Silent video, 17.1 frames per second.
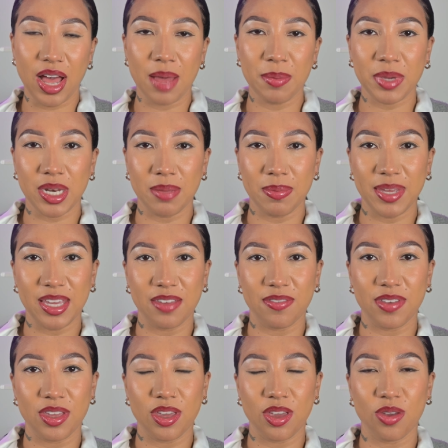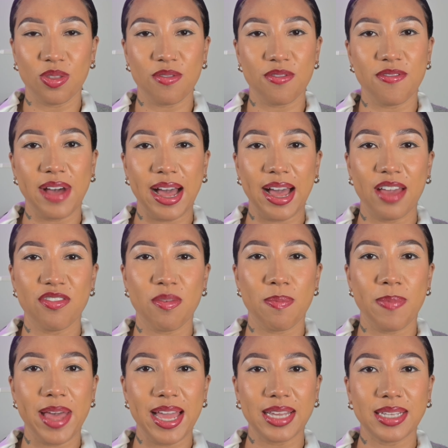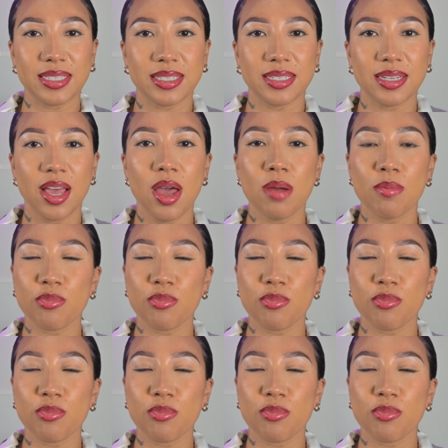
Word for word: I'm going to be giving you the 5 best